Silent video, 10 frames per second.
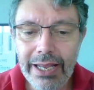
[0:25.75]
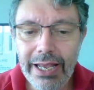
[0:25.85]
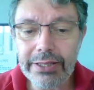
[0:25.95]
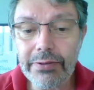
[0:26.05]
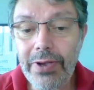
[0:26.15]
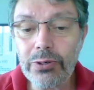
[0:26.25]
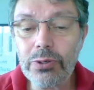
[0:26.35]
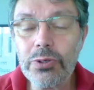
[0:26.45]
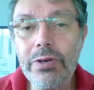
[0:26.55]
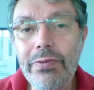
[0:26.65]
at the
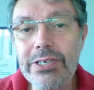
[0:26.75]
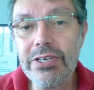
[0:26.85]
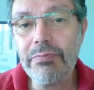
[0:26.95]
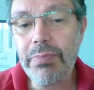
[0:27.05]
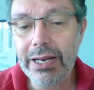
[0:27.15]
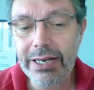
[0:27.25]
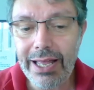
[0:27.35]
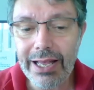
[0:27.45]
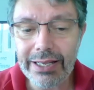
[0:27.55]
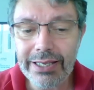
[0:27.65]
Federal University of
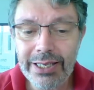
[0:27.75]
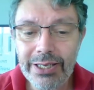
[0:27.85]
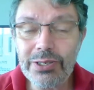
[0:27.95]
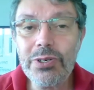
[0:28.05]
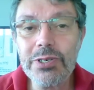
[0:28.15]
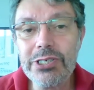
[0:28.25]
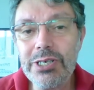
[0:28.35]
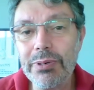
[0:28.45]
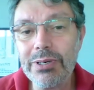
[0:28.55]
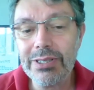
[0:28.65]
Paraná in
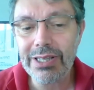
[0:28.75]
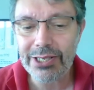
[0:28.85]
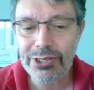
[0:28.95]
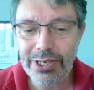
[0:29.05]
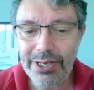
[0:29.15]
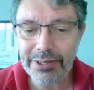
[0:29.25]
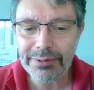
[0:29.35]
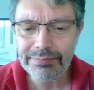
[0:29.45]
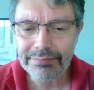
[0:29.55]
Curitiba last year.